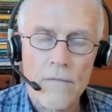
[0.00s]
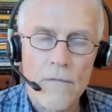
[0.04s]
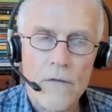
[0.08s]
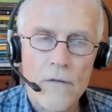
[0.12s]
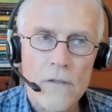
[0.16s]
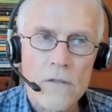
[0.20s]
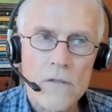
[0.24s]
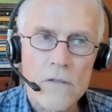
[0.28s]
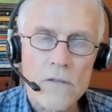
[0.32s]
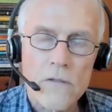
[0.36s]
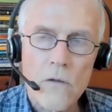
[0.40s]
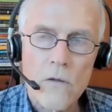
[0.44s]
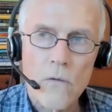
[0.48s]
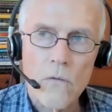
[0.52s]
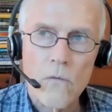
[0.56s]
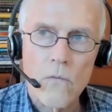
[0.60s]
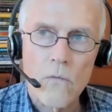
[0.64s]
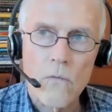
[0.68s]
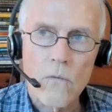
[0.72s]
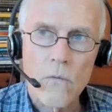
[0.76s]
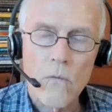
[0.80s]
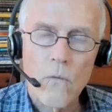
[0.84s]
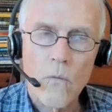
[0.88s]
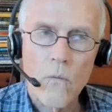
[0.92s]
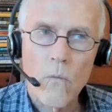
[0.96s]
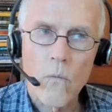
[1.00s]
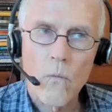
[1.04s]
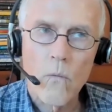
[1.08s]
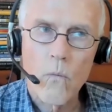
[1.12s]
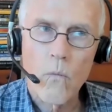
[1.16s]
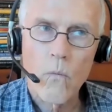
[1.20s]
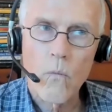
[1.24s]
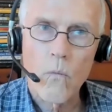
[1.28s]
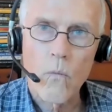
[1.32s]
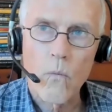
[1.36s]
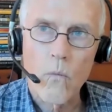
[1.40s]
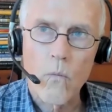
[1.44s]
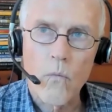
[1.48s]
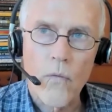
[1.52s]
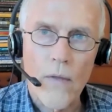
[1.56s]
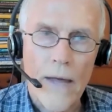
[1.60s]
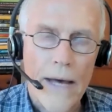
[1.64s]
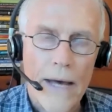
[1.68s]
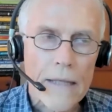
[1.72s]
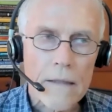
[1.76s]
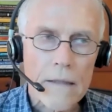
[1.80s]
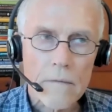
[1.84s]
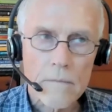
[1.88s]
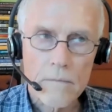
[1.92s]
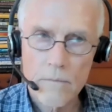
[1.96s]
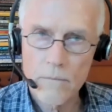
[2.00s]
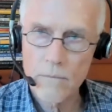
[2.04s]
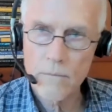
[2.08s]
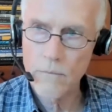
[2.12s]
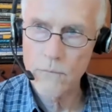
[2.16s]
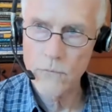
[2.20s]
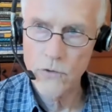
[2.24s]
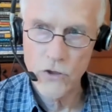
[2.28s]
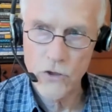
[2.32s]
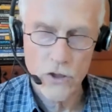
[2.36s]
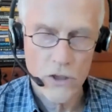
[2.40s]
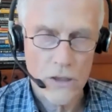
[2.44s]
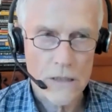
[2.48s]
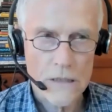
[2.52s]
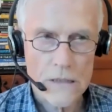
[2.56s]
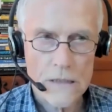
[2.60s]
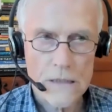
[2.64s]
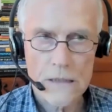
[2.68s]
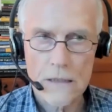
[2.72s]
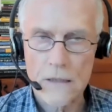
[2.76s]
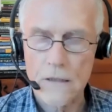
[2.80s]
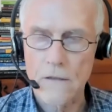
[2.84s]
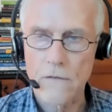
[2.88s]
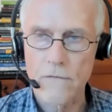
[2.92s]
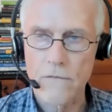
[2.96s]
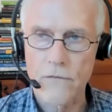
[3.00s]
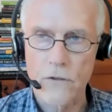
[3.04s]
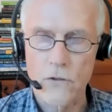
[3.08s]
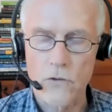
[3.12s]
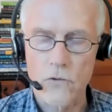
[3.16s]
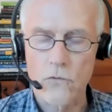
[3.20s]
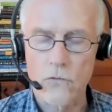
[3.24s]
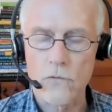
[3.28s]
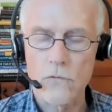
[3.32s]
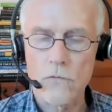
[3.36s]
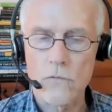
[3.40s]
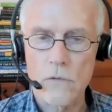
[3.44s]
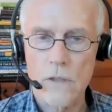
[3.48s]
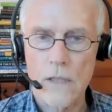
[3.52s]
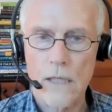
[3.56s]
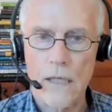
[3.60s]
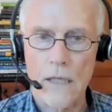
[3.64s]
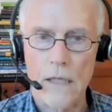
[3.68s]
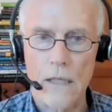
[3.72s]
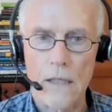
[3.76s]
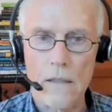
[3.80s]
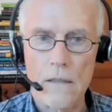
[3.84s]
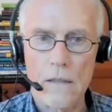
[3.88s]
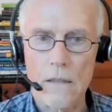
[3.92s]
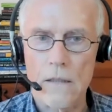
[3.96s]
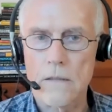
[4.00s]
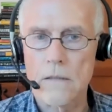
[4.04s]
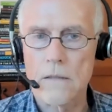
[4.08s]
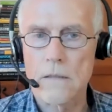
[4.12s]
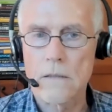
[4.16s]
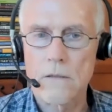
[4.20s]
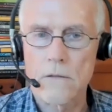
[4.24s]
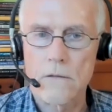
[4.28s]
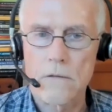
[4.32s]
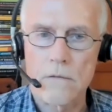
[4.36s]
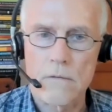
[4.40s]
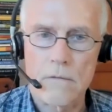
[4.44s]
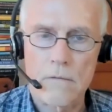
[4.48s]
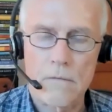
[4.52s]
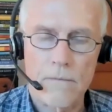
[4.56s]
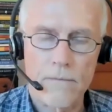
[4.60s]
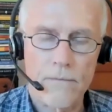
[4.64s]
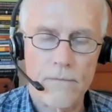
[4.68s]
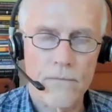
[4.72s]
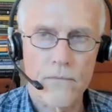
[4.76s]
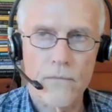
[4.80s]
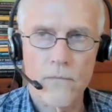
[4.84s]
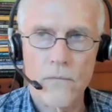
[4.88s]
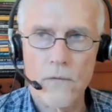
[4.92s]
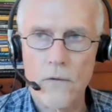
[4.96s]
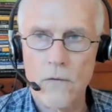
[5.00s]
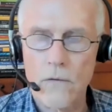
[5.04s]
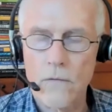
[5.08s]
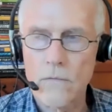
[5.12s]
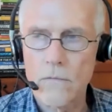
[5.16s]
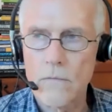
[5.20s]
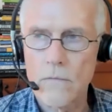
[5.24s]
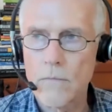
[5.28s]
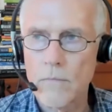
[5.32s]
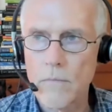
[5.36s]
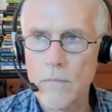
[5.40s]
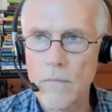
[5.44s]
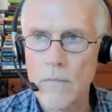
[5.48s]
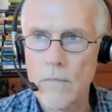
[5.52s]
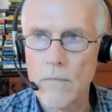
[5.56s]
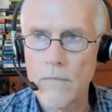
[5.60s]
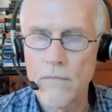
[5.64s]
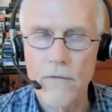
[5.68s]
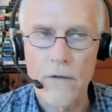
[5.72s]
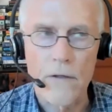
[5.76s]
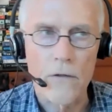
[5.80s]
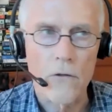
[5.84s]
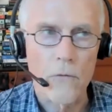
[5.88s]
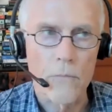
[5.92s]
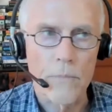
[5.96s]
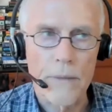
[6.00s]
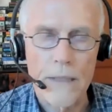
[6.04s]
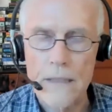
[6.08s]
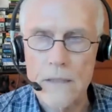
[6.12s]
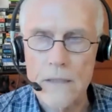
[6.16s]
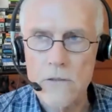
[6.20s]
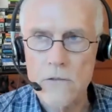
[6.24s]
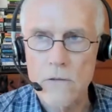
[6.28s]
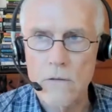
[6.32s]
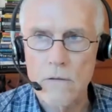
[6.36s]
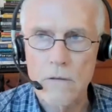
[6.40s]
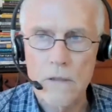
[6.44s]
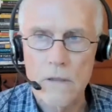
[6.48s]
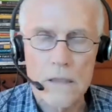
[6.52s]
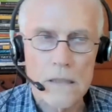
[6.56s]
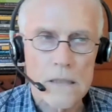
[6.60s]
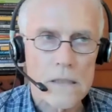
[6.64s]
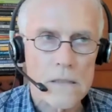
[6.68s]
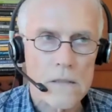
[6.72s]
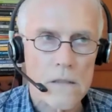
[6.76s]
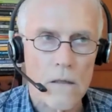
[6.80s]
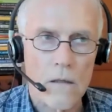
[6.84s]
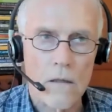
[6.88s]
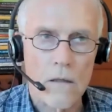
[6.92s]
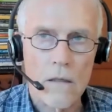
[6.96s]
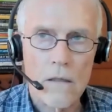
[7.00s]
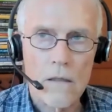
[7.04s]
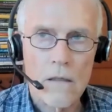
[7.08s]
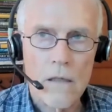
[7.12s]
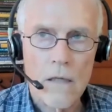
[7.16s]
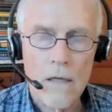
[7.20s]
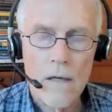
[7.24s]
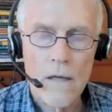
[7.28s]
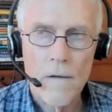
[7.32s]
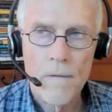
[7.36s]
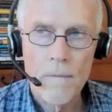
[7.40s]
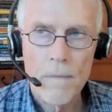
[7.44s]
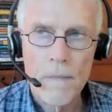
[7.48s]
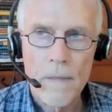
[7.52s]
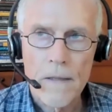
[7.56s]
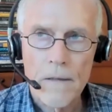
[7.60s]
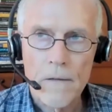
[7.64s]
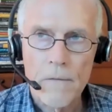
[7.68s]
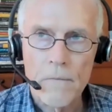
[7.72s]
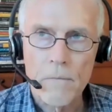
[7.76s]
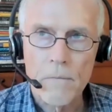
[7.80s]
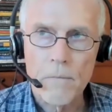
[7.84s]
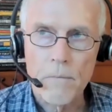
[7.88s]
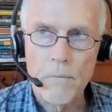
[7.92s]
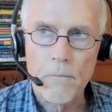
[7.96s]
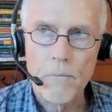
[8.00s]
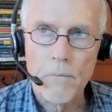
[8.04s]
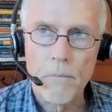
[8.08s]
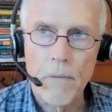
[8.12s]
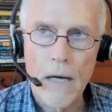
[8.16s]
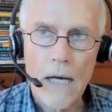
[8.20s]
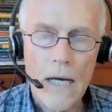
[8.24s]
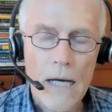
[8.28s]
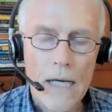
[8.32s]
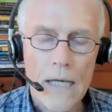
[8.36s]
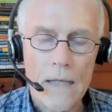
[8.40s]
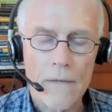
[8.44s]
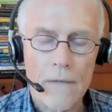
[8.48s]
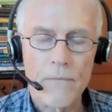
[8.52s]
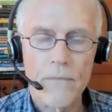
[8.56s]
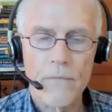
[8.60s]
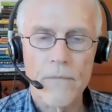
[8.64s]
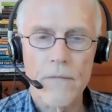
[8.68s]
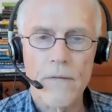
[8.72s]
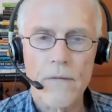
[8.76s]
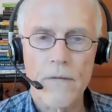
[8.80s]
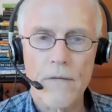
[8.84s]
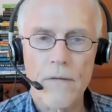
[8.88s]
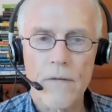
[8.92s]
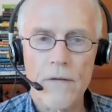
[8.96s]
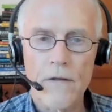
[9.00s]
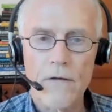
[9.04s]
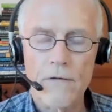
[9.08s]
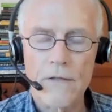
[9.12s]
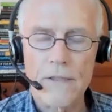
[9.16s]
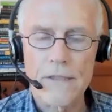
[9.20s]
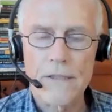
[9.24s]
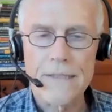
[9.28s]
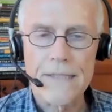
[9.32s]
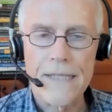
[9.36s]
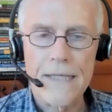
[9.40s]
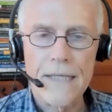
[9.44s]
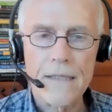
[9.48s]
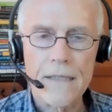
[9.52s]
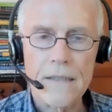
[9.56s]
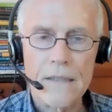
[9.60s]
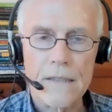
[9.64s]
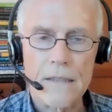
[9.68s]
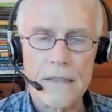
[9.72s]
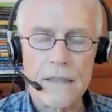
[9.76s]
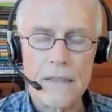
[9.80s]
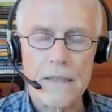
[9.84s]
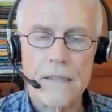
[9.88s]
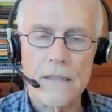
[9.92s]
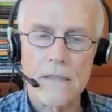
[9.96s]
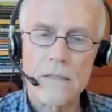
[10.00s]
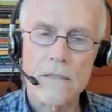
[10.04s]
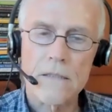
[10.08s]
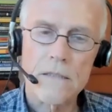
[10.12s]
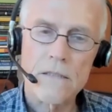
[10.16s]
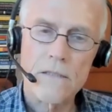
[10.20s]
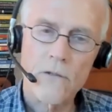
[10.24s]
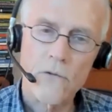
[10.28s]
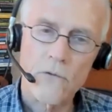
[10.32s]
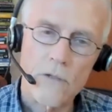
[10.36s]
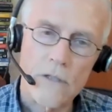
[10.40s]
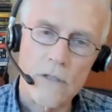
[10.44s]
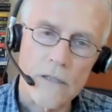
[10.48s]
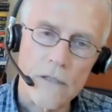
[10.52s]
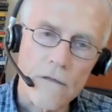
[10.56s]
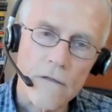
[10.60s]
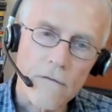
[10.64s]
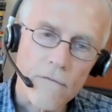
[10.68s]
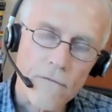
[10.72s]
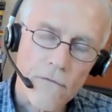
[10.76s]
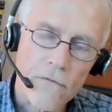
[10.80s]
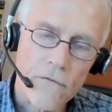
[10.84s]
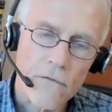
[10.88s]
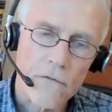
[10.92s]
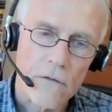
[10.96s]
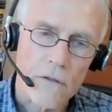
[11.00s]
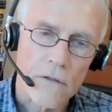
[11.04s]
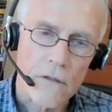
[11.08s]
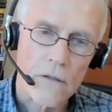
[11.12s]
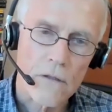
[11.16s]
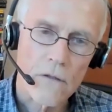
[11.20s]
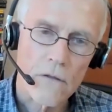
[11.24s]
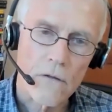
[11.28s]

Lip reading: So that she's an individual, okay, as her, fellow pastoralists are, but their identity is so different,